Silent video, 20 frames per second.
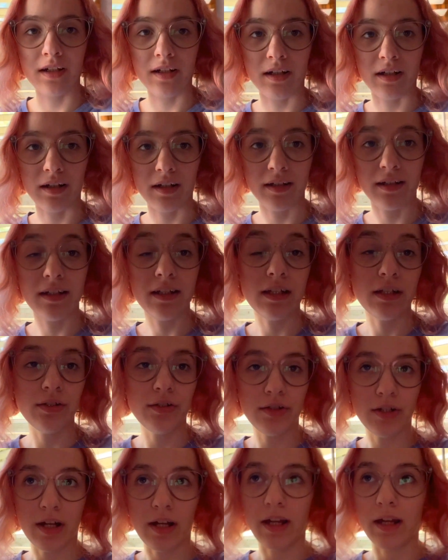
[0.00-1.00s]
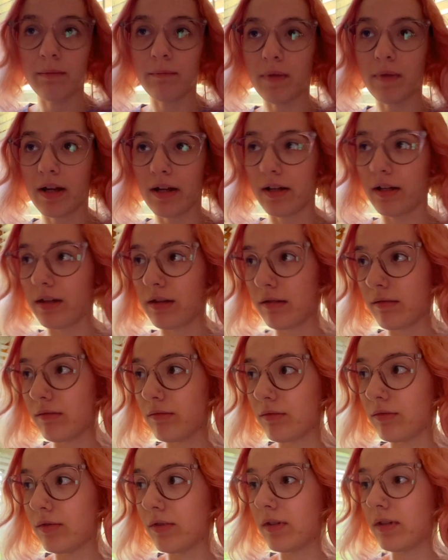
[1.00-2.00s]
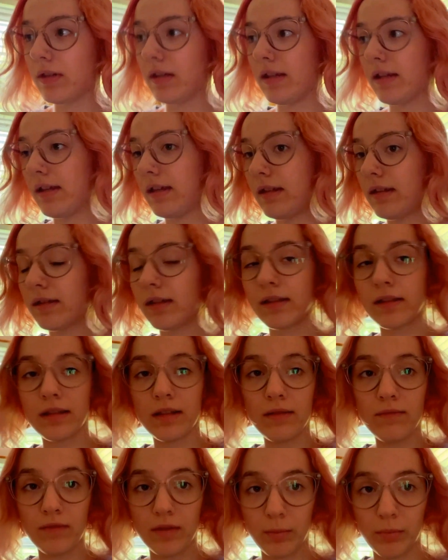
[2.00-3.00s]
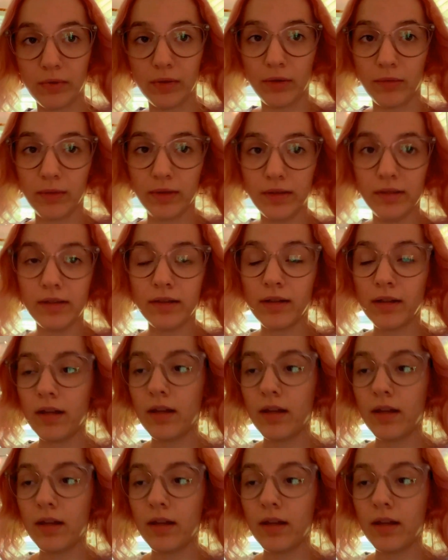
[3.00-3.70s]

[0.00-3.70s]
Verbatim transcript: Uh, and each time I used the sensitive dip liquids.